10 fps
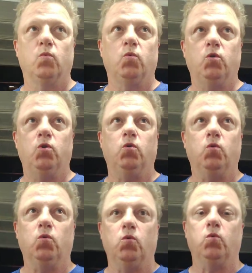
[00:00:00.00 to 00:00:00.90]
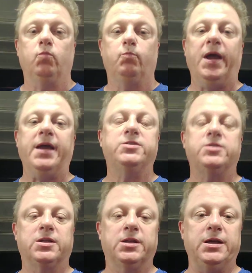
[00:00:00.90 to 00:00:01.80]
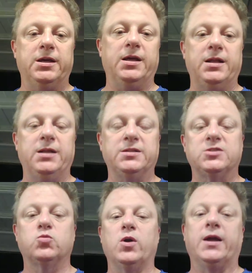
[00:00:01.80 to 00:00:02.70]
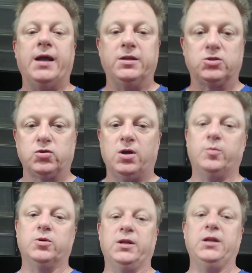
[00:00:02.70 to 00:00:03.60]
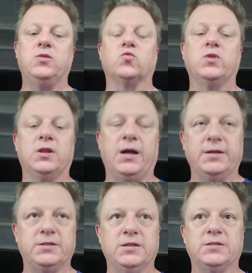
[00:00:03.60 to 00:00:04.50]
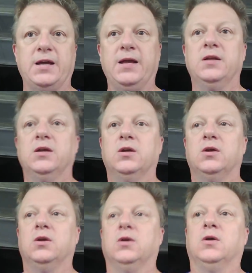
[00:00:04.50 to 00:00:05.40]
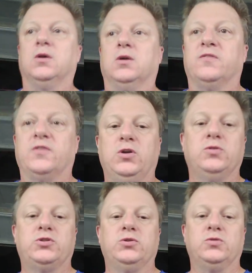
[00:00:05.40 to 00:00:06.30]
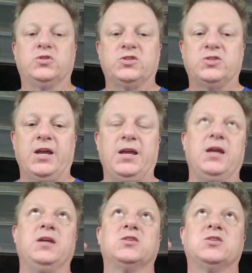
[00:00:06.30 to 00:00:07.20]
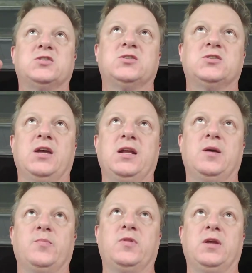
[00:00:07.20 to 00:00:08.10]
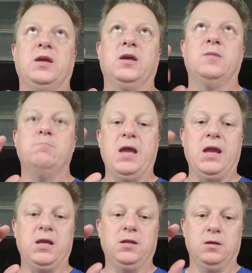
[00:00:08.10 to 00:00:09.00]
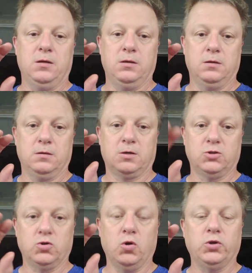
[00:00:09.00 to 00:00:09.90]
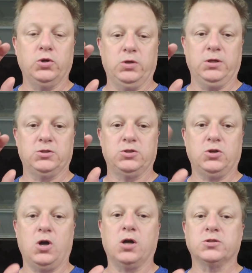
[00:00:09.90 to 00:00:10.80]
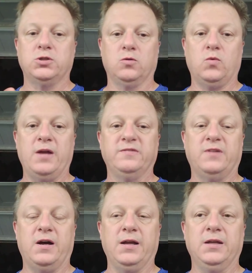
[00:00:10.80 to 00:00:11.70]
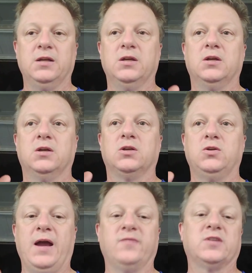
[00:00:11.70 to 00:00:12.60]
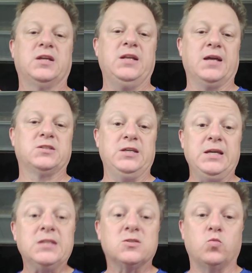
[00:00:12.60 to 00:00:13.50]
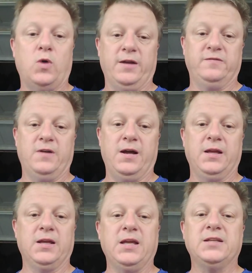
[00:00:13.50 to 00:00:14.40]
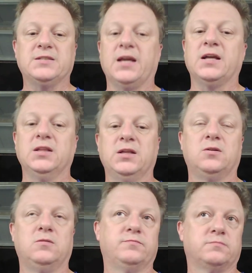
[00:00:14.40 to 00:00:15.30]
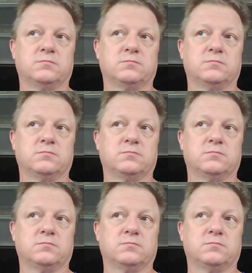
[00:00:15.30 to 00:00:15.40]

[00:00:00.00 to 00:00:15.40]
you basically, and this is where I got into trouble and I didn't realize it, is that for you to say set up the main control unit to talk to your Wi-Fi, you have to connect to its Wi-Fi. It's like a little